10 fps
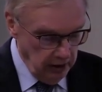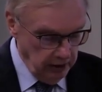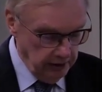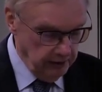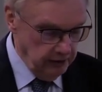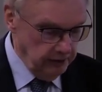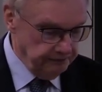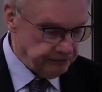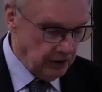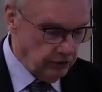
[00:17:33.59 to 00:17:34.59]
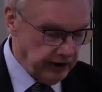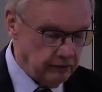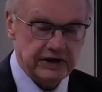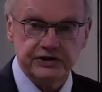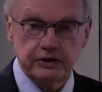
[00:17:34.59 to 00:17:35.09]
a,
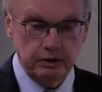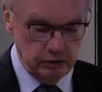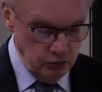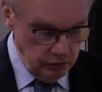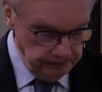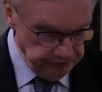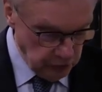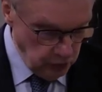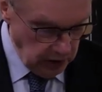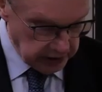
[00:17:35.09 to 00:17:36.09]
request to, to